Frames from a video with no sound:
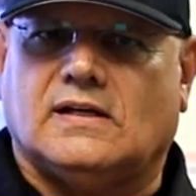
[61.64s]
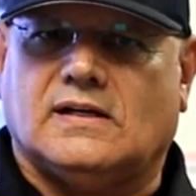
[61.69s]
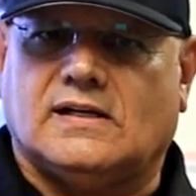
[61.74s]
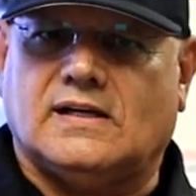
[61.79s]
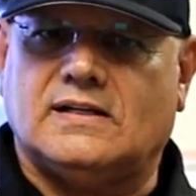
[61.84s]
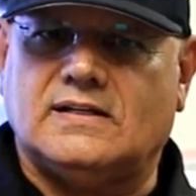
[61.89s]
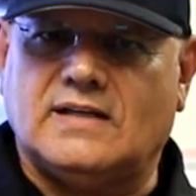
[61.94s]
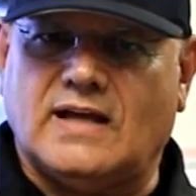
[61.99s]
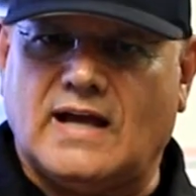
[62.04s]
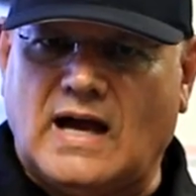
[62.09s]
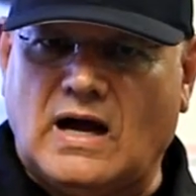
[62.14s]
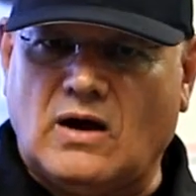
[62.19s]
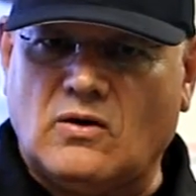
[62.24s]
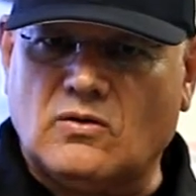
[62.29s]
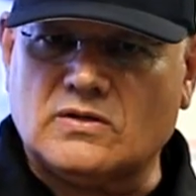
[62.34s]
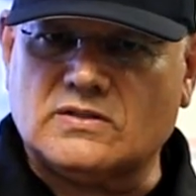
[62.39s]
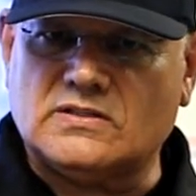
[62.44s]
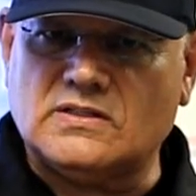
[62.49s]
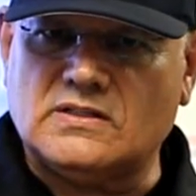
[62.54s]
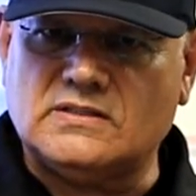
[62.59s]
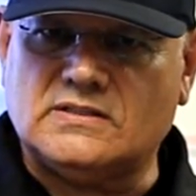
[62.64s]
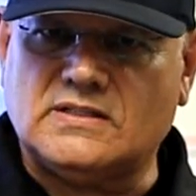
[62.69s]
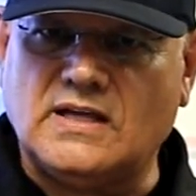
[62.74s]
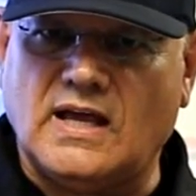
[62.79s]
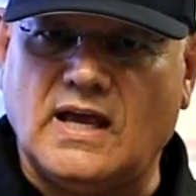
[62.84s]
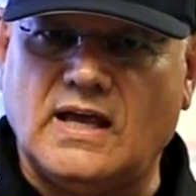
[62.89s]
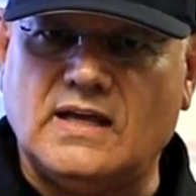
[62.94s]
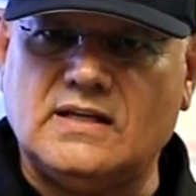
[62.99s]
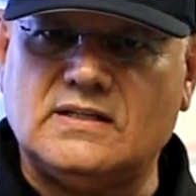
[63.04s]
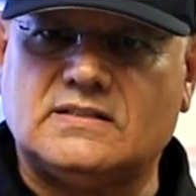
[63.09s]
In the hours and
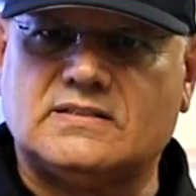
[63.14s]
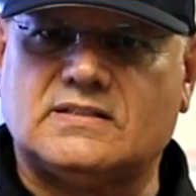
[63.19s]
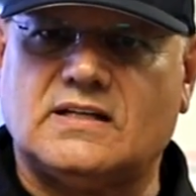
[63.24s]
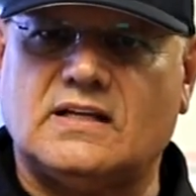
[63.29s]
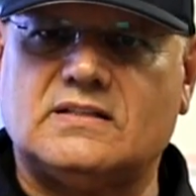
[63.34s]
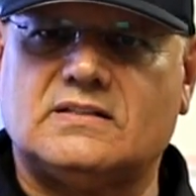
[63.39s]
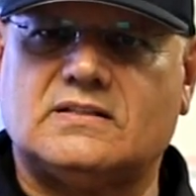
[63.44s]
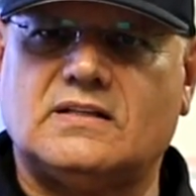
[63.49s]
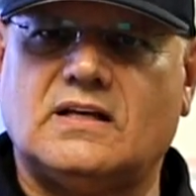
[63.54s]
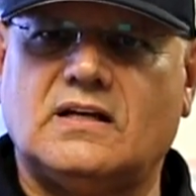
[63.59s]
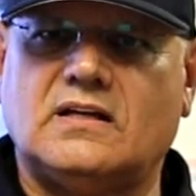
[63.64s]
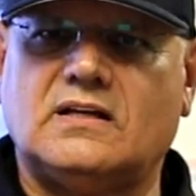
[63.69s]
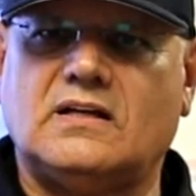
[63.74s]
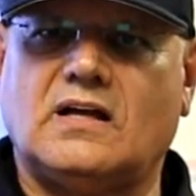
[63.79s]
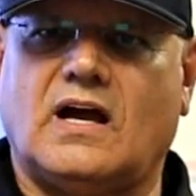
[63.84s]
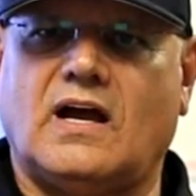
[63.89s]
days since then,